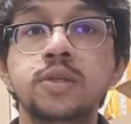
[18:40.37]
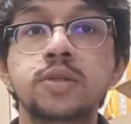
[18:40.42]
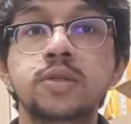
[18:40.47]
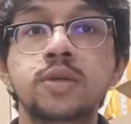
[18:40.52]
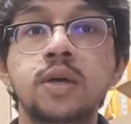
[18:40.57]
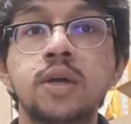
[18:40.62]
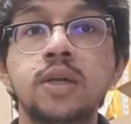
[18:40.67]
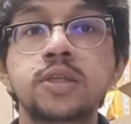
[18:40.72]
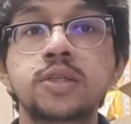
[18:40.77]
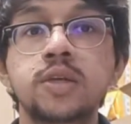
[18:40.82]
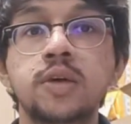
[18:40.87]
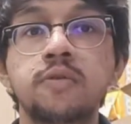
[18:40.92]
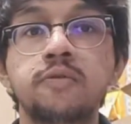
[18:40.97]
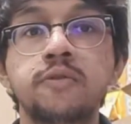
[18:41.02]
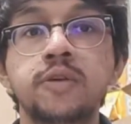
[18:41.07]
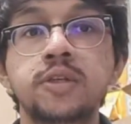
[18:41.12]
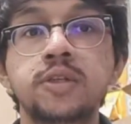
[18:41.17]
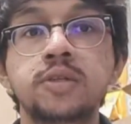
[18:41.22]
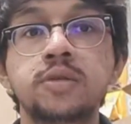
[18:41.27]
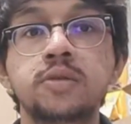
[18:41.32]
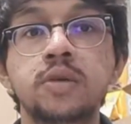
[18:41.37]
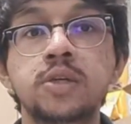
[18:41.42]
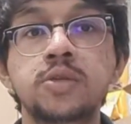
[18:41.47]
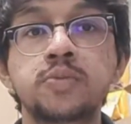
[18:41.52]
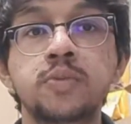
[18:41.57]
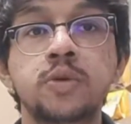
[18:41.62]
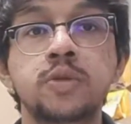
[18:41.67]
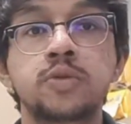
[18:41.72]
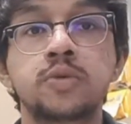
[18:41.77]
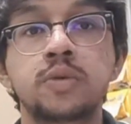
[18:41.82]
colleague's first
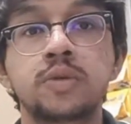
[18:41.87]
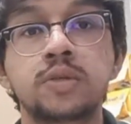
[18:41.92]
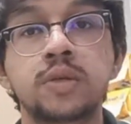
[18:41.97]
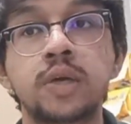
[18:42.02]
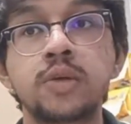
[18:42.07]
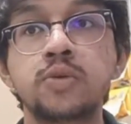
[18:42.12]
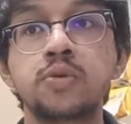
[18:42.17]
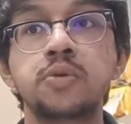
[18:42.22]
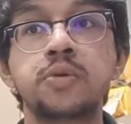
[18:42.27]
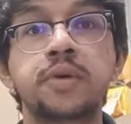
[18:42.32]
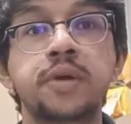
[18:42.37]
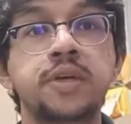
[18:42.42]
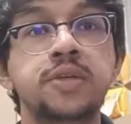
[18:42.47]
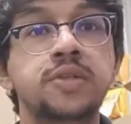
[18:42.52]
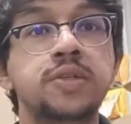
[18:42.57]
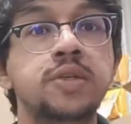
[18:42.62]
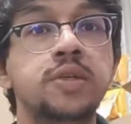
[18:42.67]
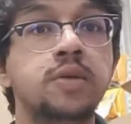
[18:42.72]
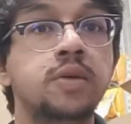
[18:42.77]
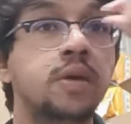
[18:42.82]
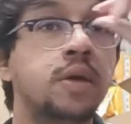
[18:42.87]
response was, "Are you crazy?